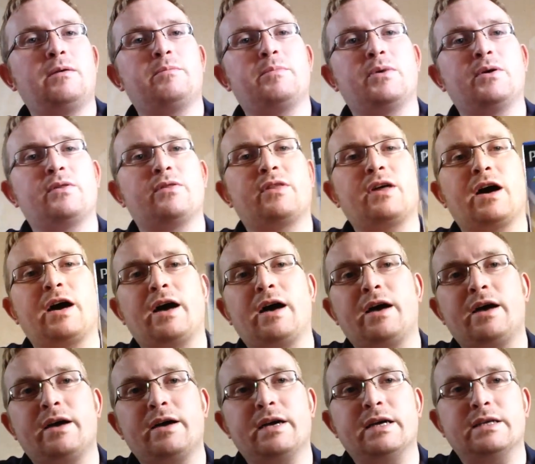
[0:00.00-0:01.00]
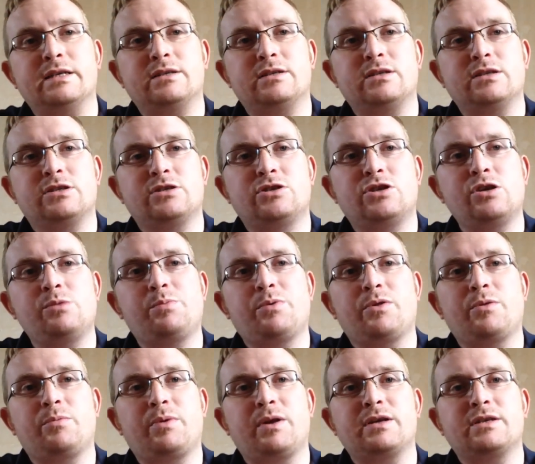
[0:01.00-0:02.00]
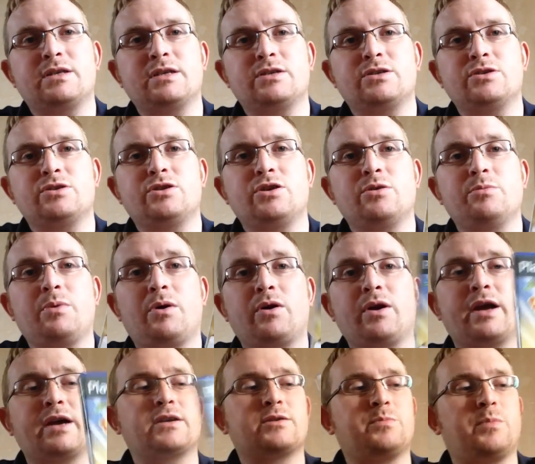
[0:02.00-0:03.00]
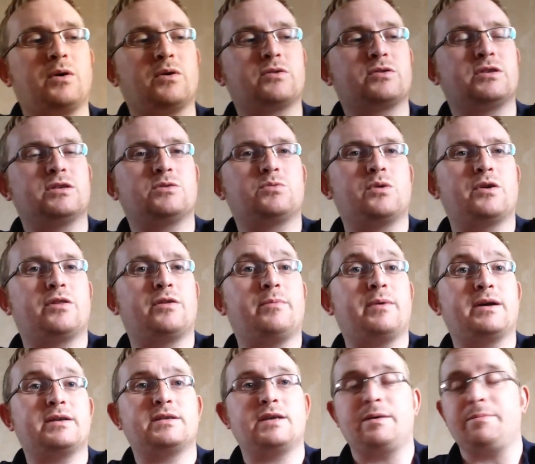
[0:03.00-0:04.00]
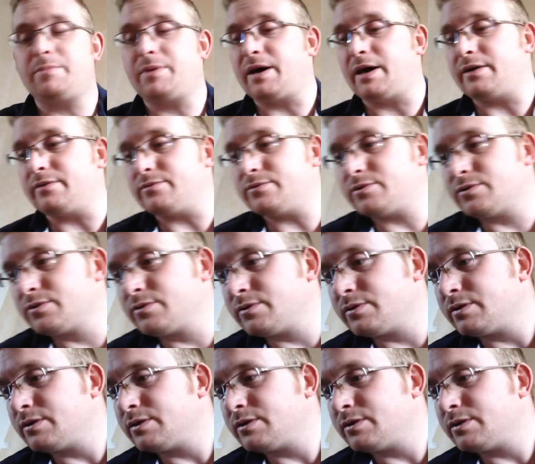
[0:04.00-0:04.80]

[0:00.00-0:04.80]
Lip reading: but that is, it's cheaper on the PlayStation 2, but on Xbox it's worth about £10.